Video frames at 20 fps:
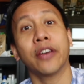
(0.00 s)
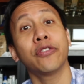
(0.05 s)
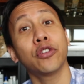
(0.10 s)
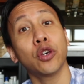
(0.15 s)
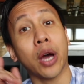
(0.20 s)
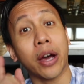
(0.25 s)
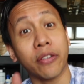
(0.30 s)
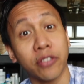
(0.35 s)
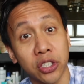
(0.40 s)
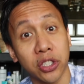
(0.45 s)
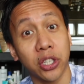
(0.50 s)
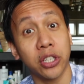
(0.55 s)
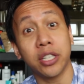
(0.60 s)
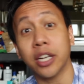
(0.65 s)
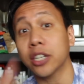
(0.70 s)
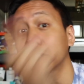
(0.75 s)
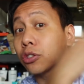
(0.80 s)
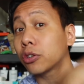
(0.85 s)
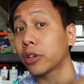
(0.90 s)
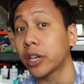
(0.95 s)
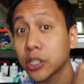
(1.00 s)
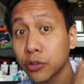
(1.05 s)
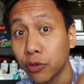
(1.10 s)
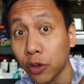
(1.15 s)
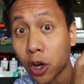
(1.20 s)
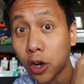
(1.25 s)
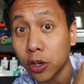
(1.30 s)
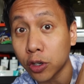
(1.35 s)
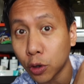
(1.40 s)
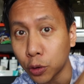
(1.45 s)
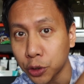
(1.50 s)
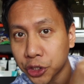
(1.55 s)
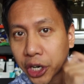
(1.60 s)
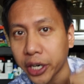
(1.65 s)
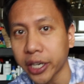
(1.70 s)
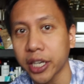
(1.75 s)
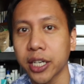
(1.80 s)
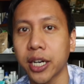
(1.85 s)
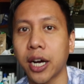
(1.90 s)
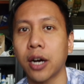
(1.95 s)
If you haven't seen yesterday's vlog, go
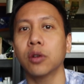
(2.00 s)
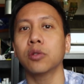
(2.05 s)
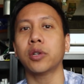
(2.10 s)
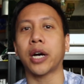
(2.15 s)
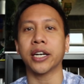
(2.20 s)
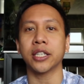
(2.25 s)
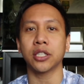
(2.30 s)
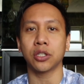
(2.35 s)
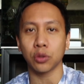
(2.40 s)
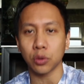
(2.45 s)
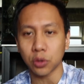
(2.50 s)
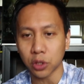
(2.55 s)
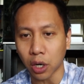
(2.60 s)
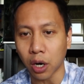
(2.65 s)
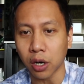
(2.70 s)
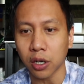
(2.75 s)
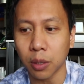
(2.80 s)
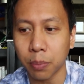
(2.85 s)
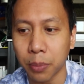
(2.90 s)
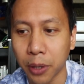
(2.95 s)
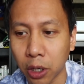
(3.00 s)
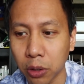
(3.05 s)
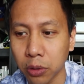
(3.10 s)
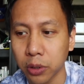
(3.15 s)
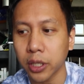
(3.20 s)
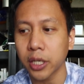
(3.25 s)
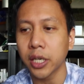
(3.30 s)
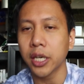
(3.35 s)
check it out. I do talk about